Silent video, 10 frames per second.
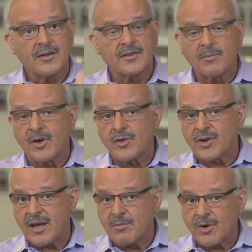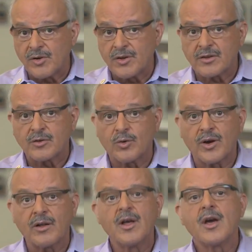some other chemical in the
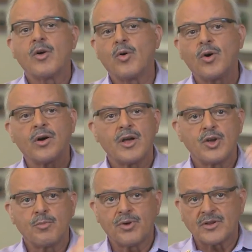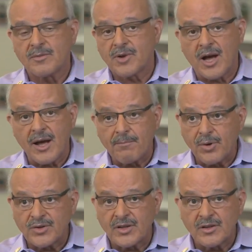soil, or you put some
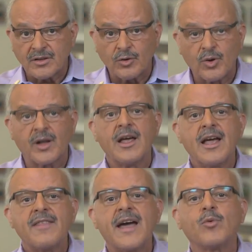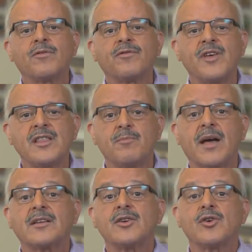compost in the soil, that will feed the
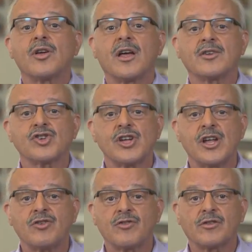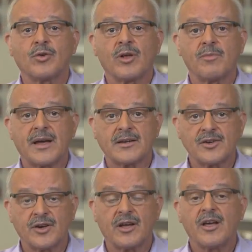bacteria and change the soil
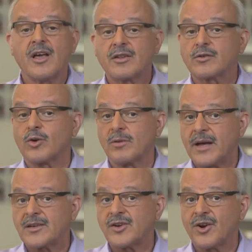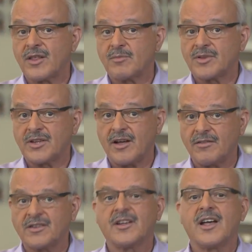bacteria. The soil bacteria
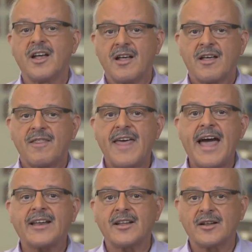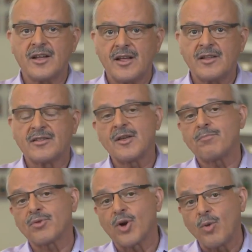themselves, that is
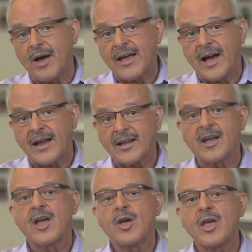the probiotic.